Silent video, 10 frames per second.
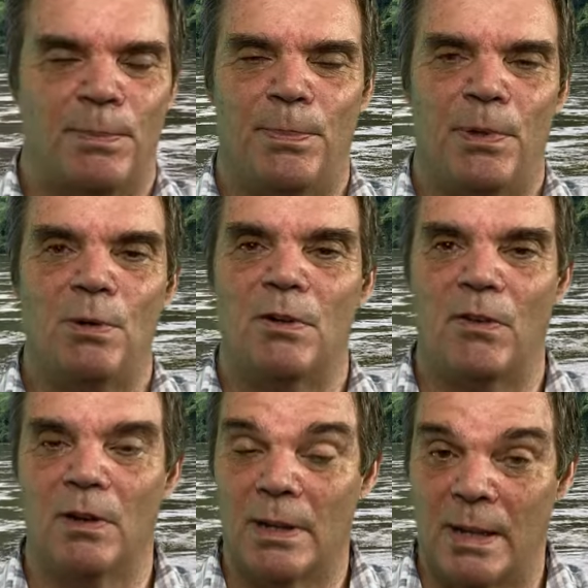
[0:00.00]

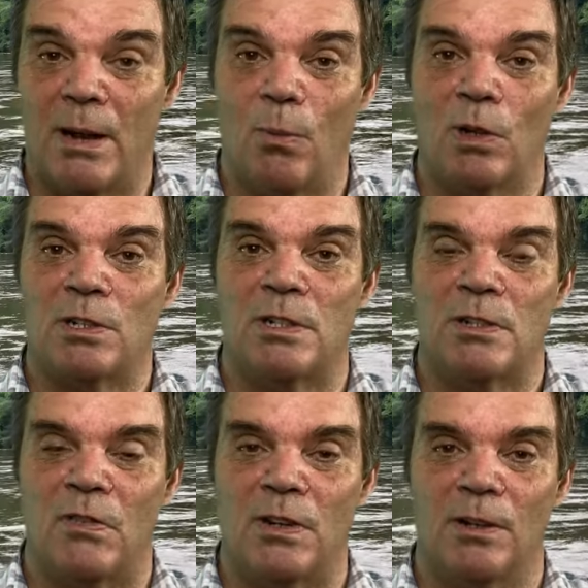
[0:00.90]
Beautiful. Again, watch this
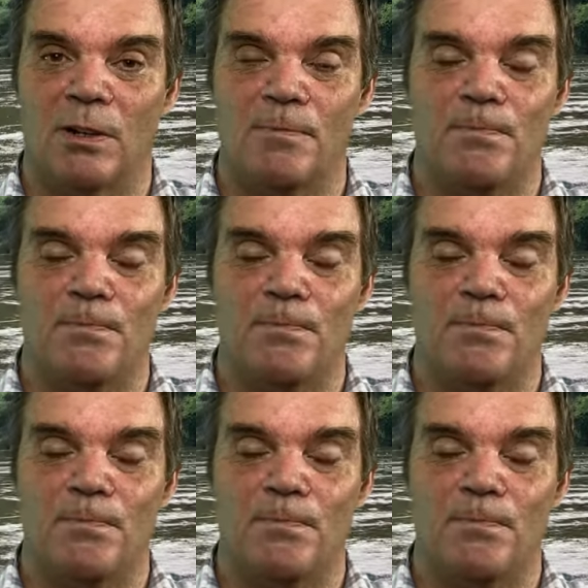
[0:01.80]
video.